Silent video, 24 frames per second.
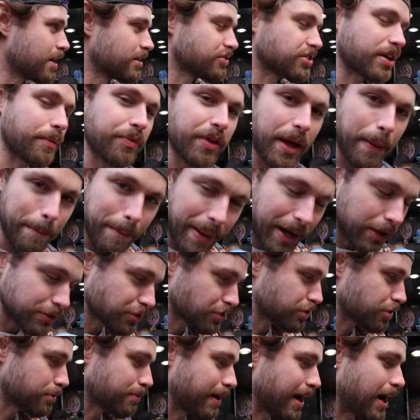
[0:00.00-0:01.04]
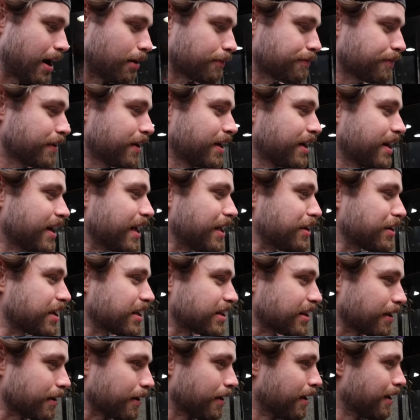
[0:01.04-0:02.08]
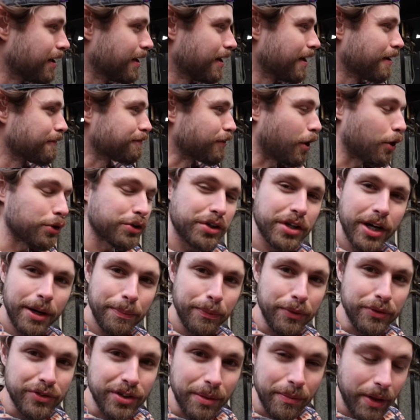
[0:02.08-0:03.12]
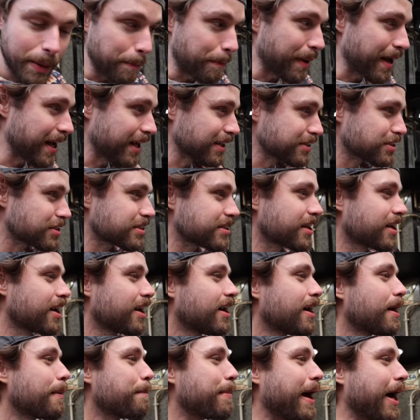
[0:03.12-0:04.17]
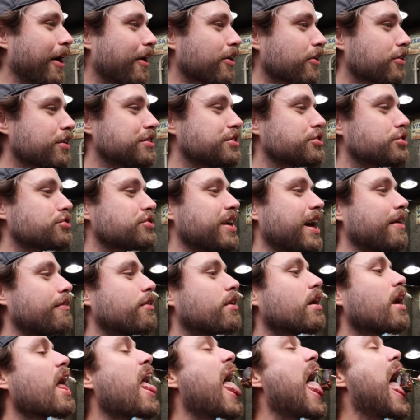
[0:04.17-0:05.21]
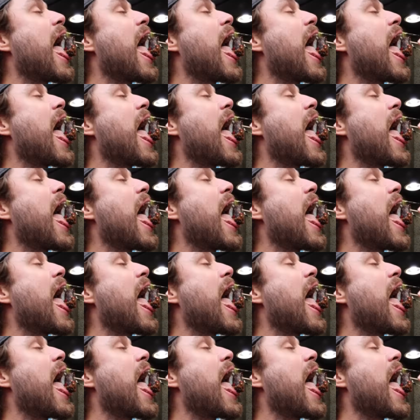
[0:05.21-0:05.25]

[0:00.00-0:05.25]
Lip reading: Something that melts in your mouth. And you get to follow it up with some of the best palate cleansers ever.